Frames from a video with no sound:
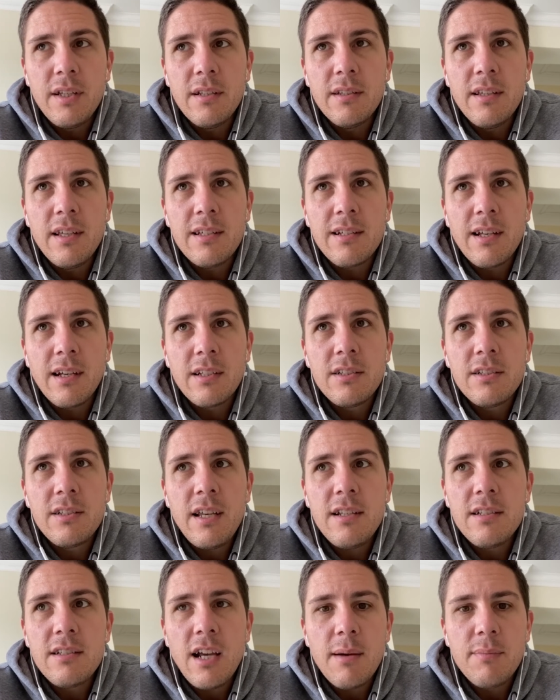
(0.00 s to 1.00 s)
There's like
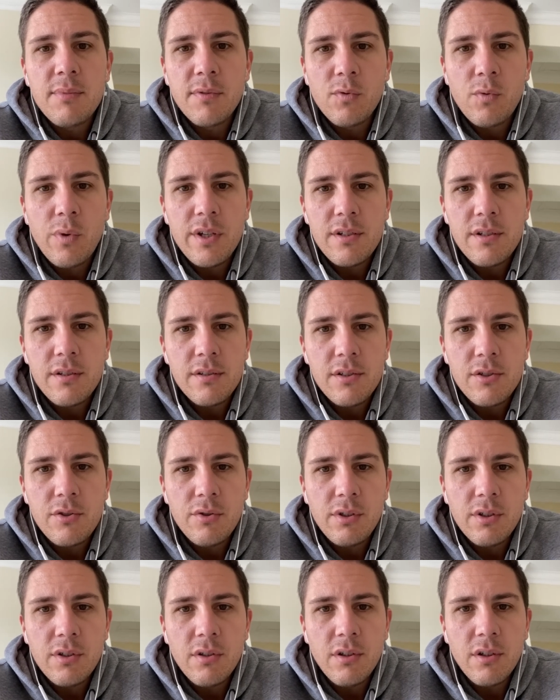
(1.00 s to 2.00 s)
10 types of questions that you
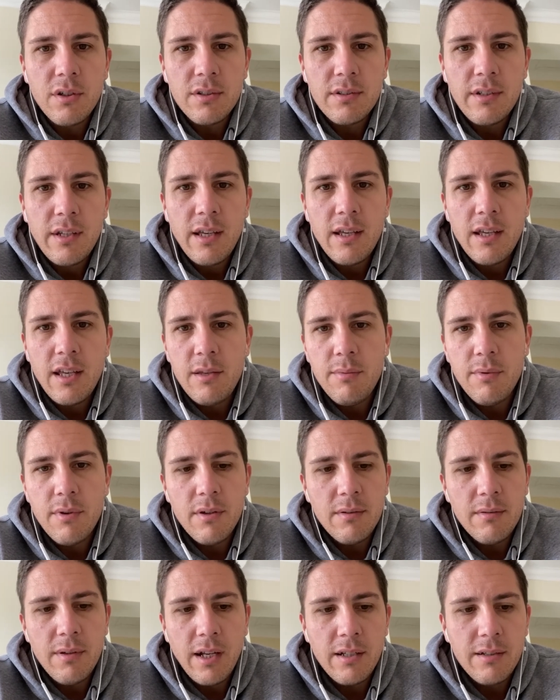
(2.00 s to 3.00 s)
can ask,
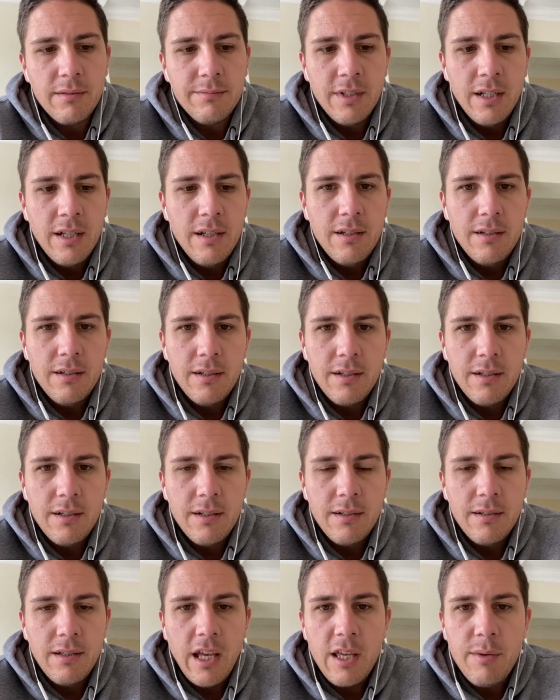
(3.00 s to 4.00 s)

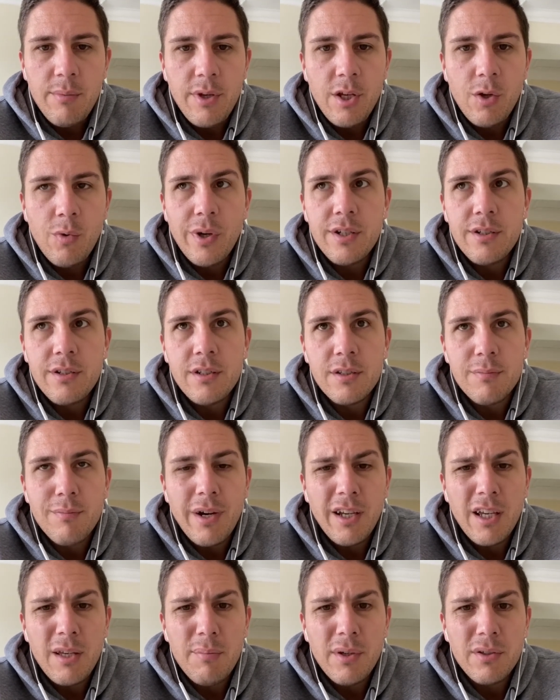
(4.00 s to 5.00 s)
A/B questions,
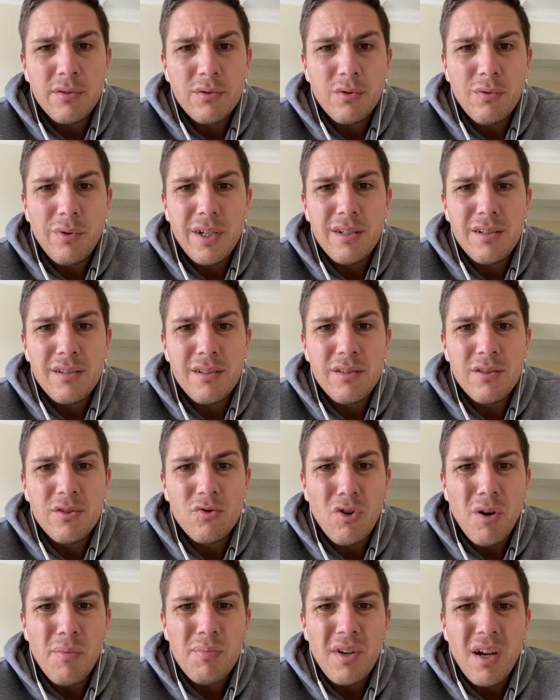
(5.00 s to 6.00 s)
monkey puzzle questions,
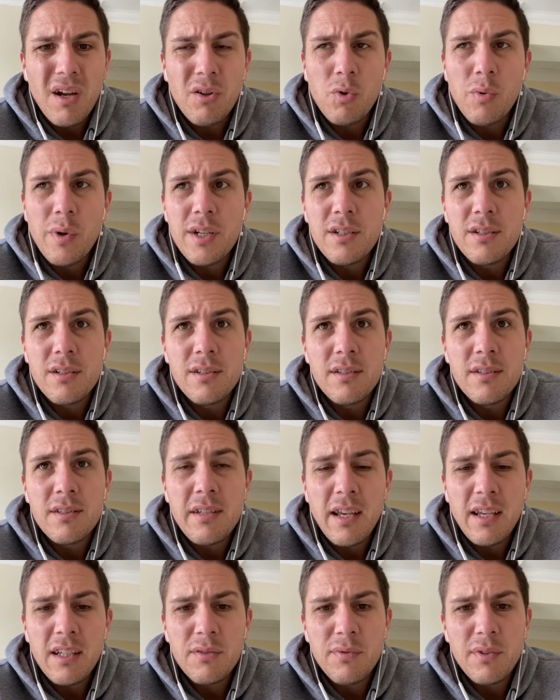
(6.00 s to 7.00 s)
drop-down questions,
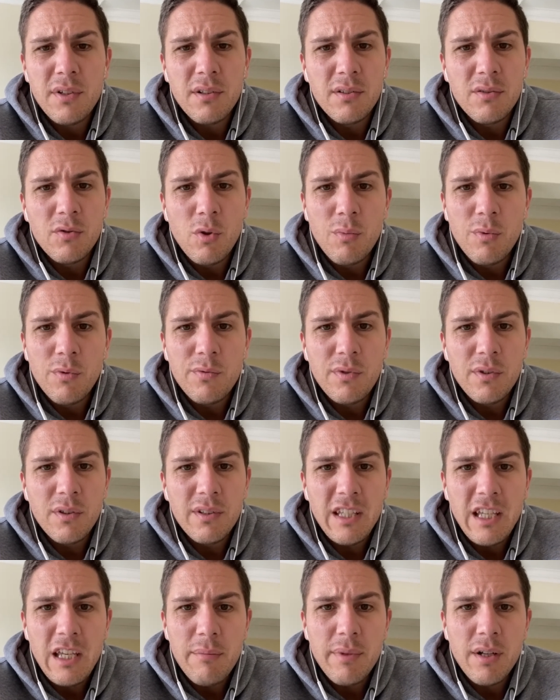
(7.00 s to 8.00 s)
text field, normal
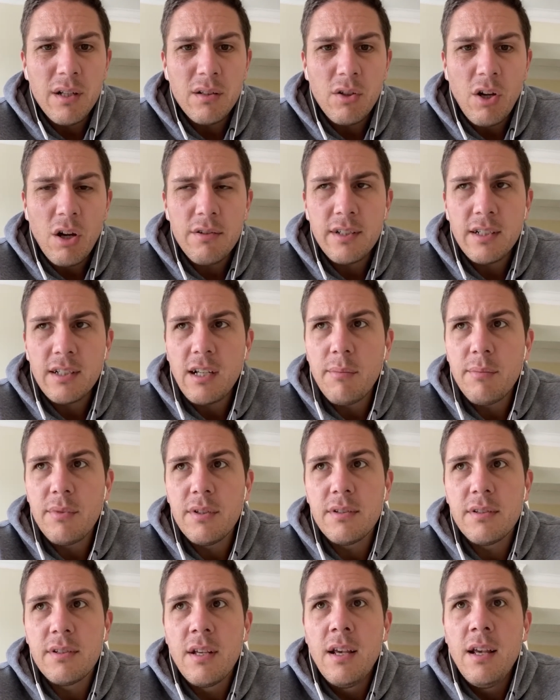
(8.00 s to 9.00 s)
field, email, contact numbers.